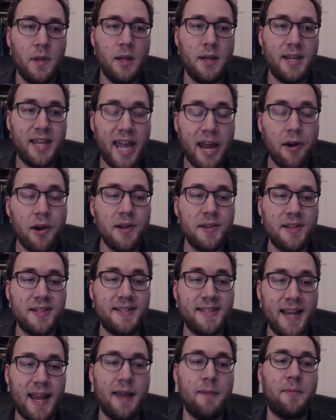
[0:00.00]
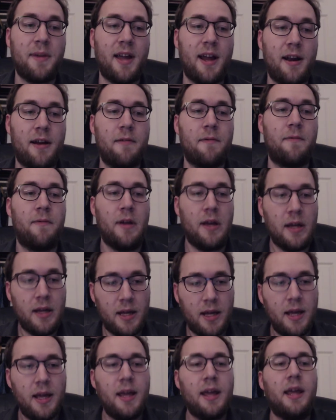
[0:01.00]
the same kind of
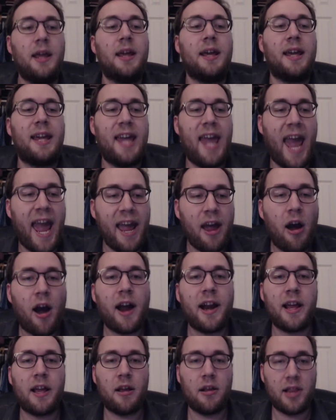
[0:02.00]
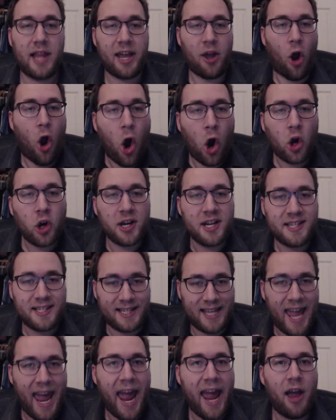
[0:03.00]
chaotic, like harnessed
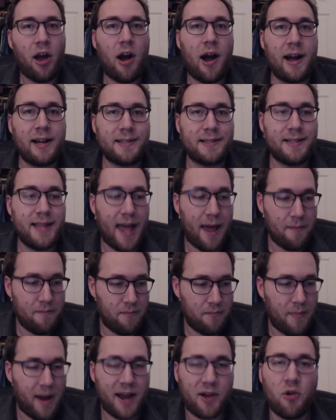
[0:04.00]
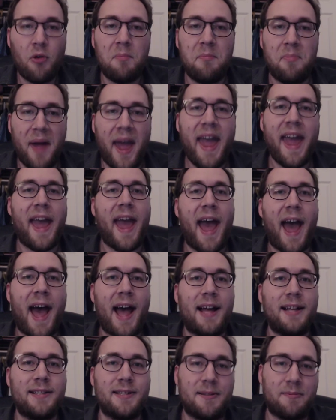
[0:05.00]
chaos that Michael Bay
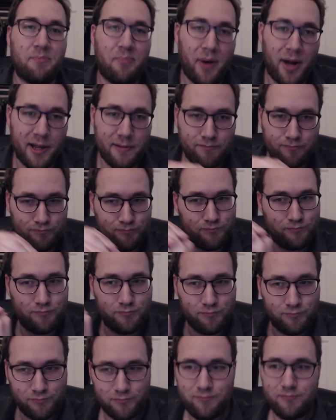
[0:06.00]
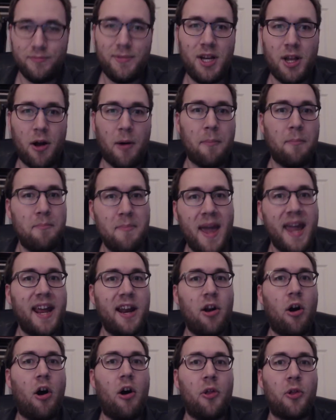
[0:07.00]
has, but making it
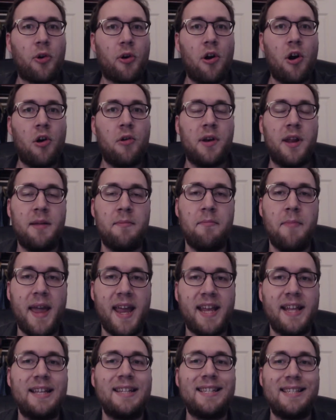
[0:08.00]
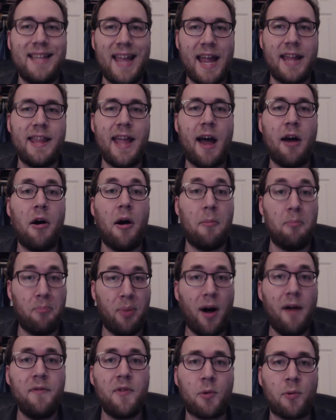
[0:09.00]
all their own and making it stand out
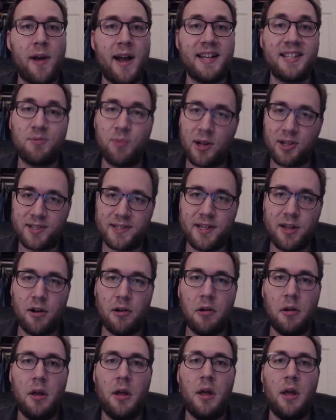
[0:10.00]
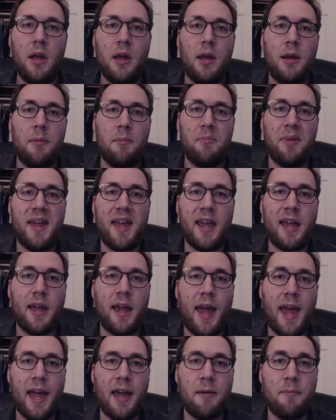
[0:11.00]
above the rest while still being
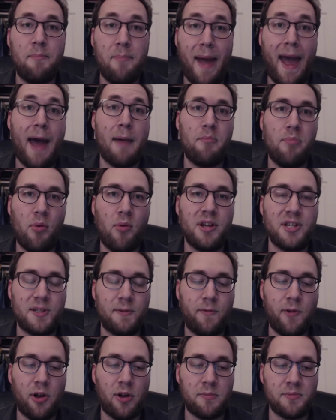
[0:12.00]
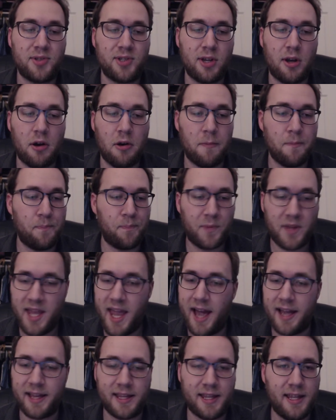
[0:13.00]
a Bad Boys film. So
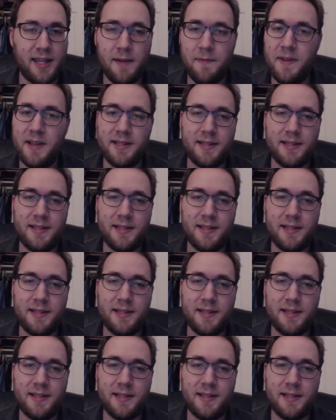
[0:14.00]
yeah, give these